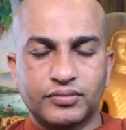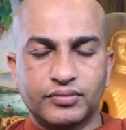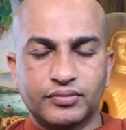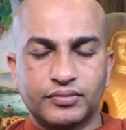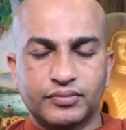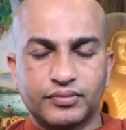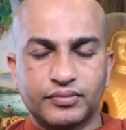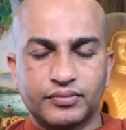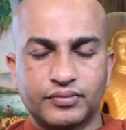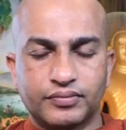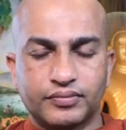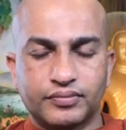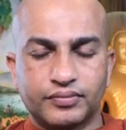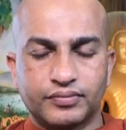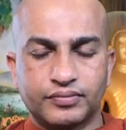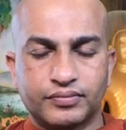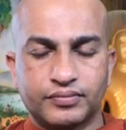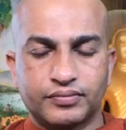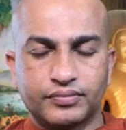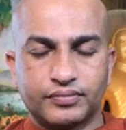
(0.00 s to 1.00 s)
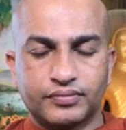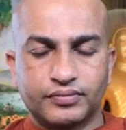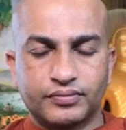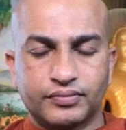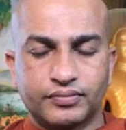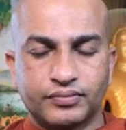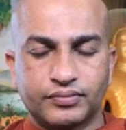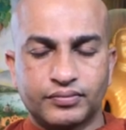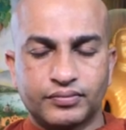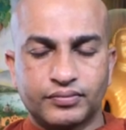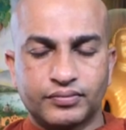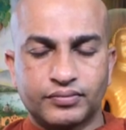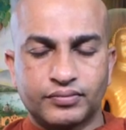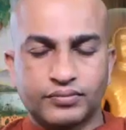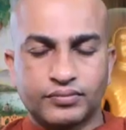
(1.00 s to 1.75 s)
(no one is talking)